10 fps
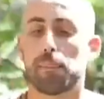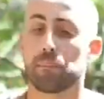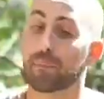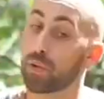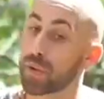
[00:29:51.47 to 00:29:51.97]

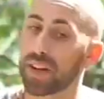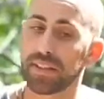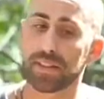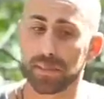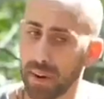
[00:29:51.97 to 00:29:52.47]
You
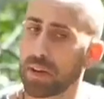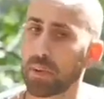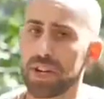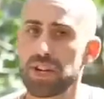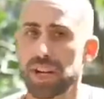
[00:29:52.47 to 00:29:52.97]
can, by the way,
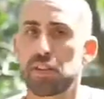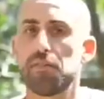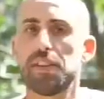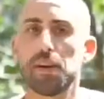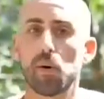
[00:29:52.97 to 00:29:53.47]
check the
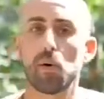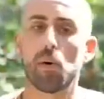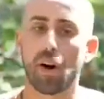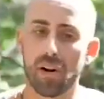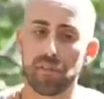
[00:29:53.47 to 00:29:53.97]
video
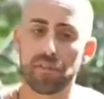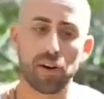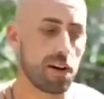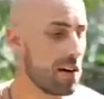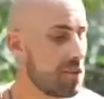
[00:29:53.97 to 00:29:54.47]
of
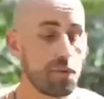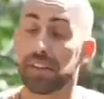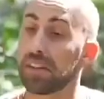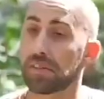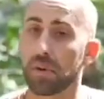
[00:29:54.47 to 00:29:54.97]
a few days
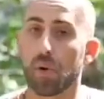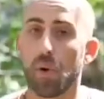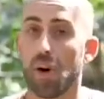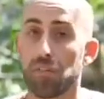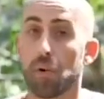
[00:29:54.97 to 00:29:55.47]
ago of
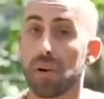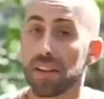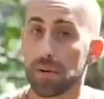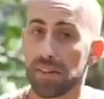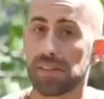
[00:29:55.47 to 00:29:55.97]
Oli
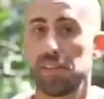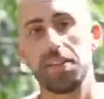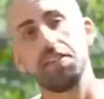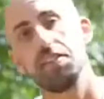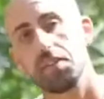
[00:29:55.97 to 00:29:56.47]
Kristen. He did
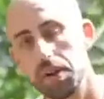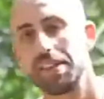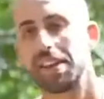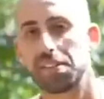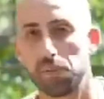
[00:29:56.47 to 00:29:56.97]
a very
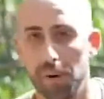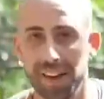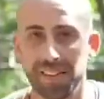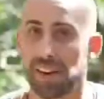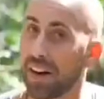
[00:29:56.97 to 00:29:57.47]
nice one,
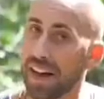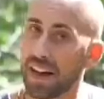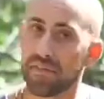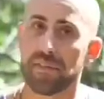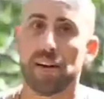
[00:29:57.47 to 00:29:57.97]
a live
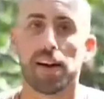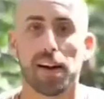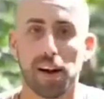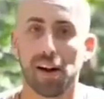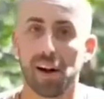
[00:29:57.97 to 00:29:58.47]

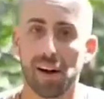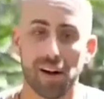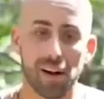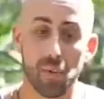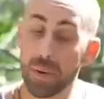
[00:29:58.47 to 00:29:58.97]

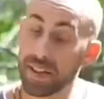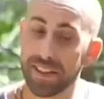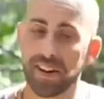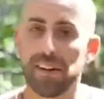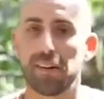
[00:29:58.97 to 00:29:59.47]

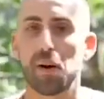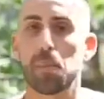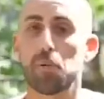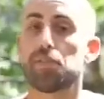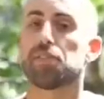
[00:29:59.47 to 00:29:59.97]
webinar about
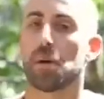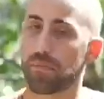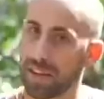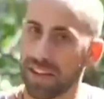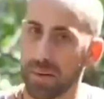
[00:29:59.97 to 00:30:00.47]
pranayama.